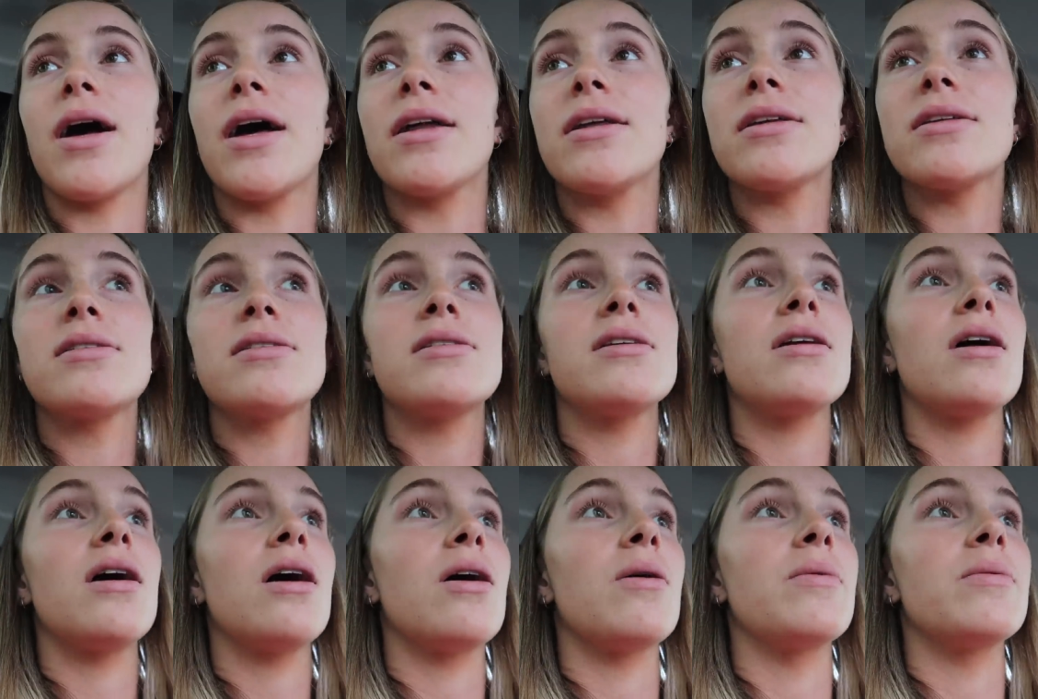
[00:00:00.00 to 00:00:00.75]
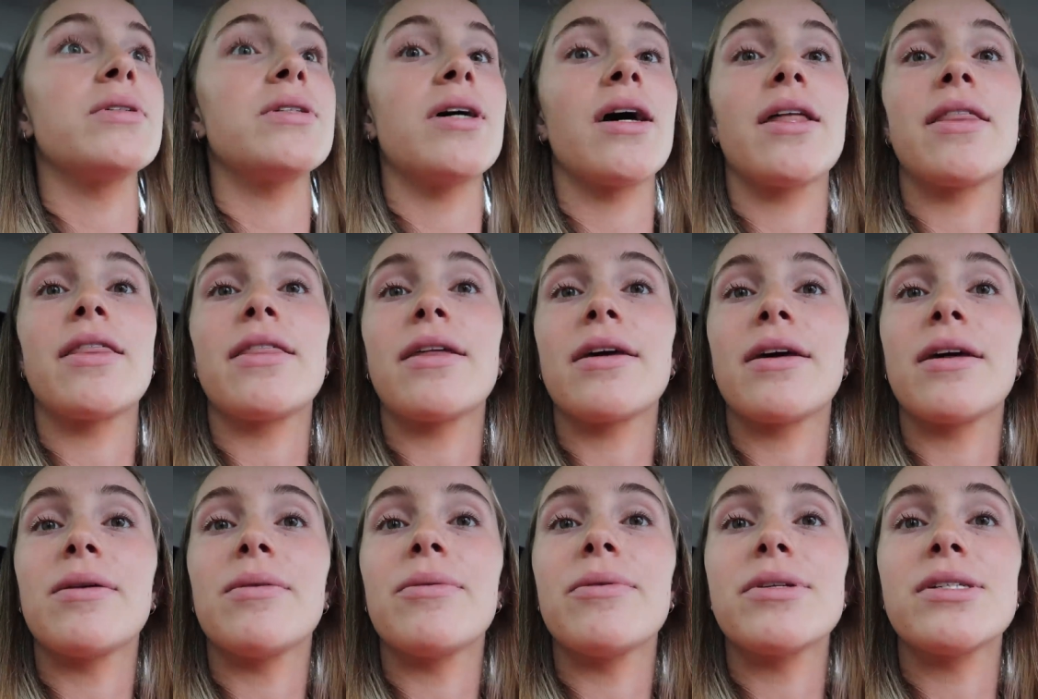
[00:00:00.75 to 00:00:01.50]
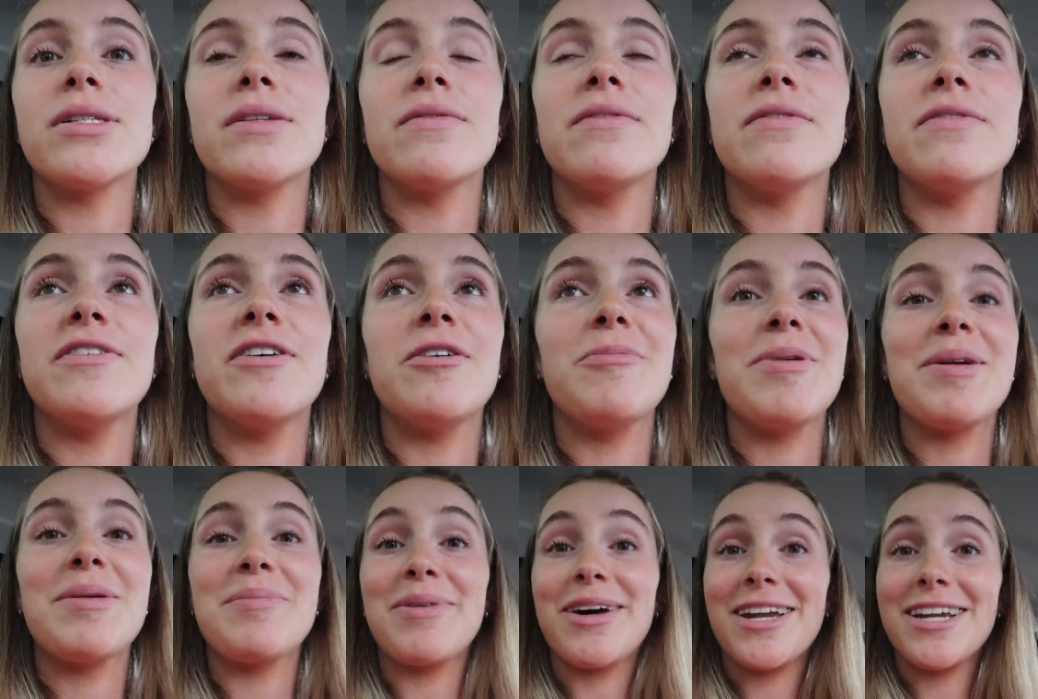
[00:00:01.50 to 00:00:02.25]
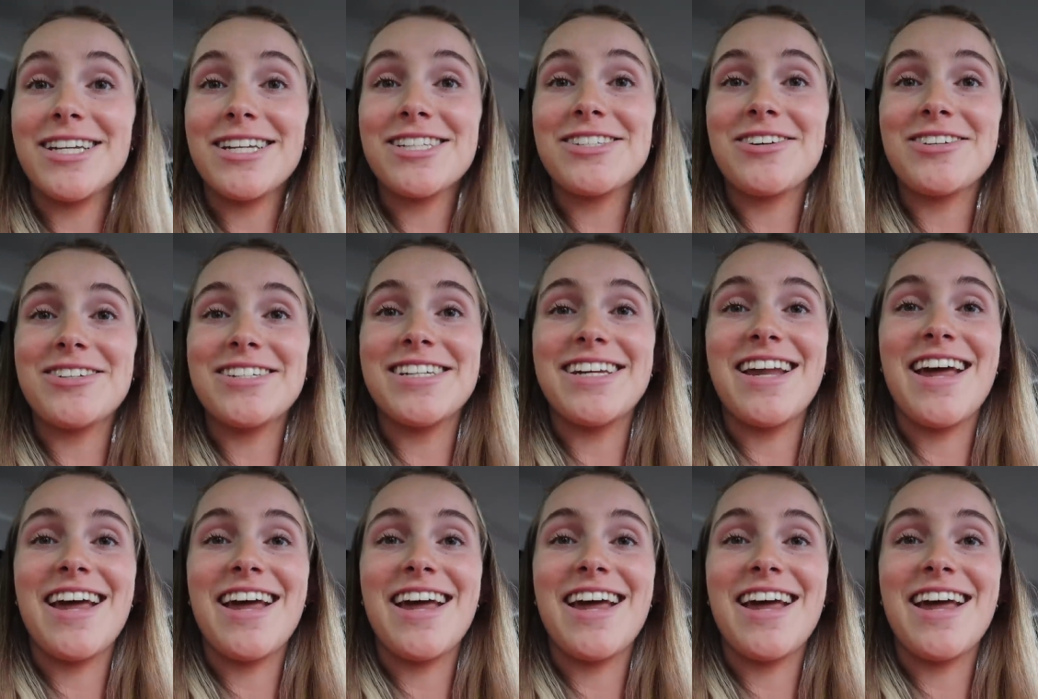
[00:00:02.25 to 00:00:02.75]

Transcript: I just said a whole entire thing and I wasn't even filming, but I just got to